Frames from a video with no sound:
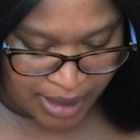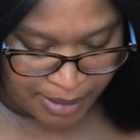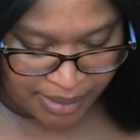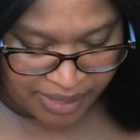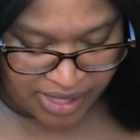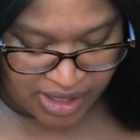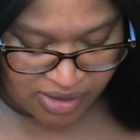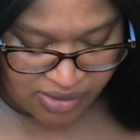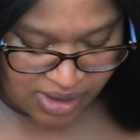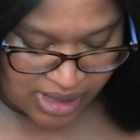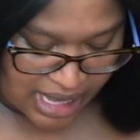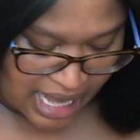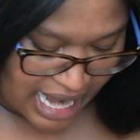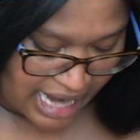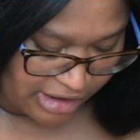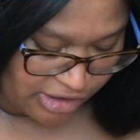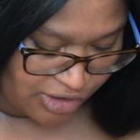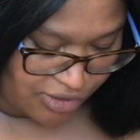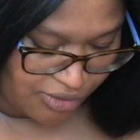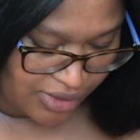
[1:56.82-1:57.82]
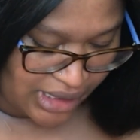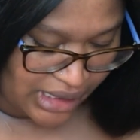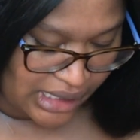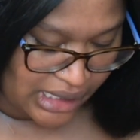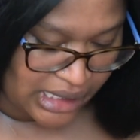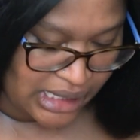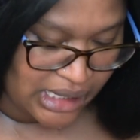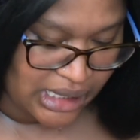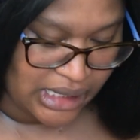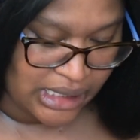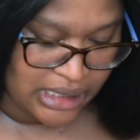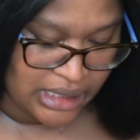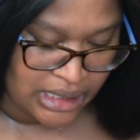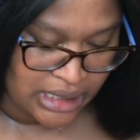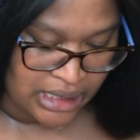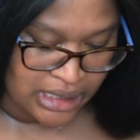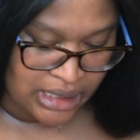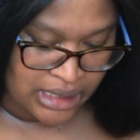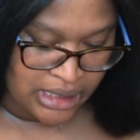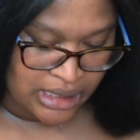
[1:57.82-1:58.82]
But these ones are actually really nice.
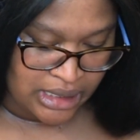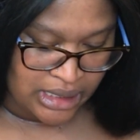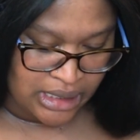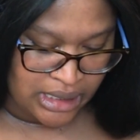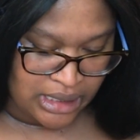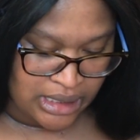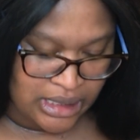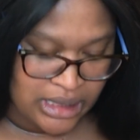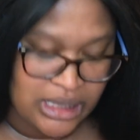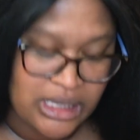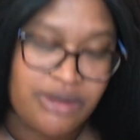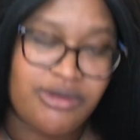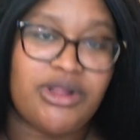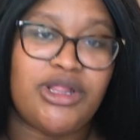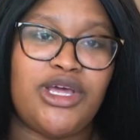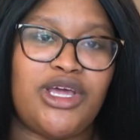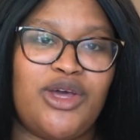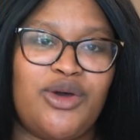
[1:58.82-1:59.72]
They're really